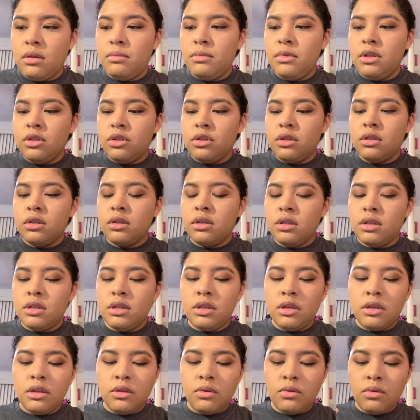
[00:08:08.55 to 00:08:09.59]
Let me just
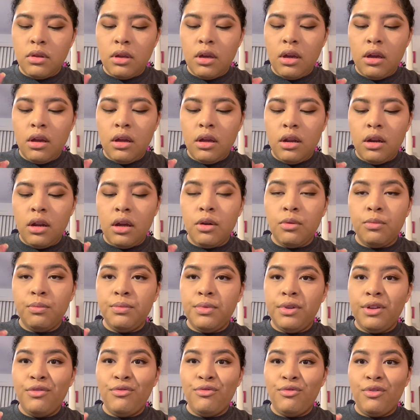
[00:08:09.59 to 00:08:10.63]
continue that and I'll
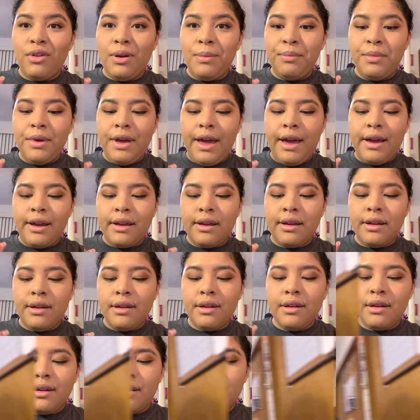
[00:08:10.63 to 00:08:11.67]
be right back.
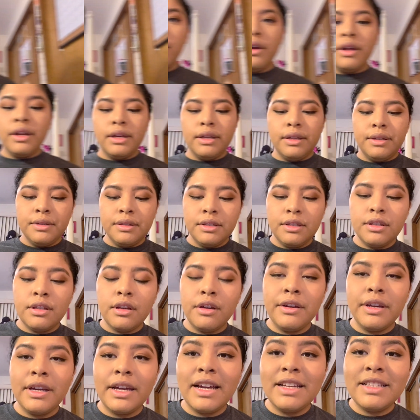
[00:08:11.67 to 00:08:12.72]
Alrighty,
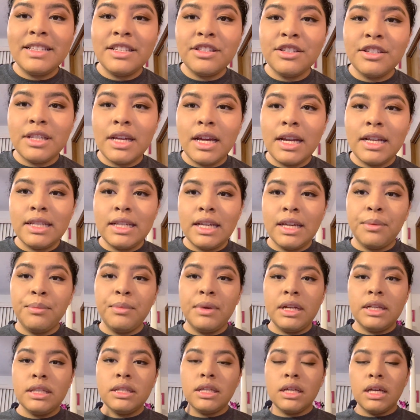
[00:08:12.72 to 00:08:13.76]
sorry guys, I just had to take a
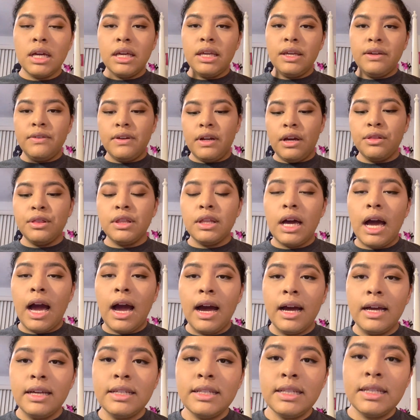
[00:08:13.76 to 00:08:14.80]
minute to even out the
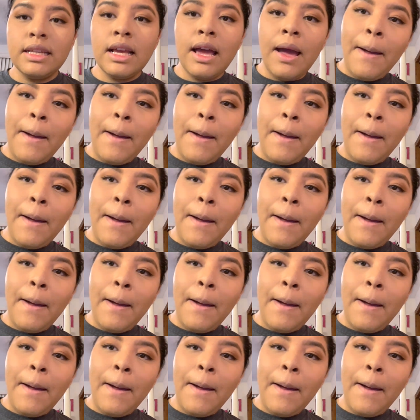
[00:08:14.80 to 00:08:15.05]
eyes.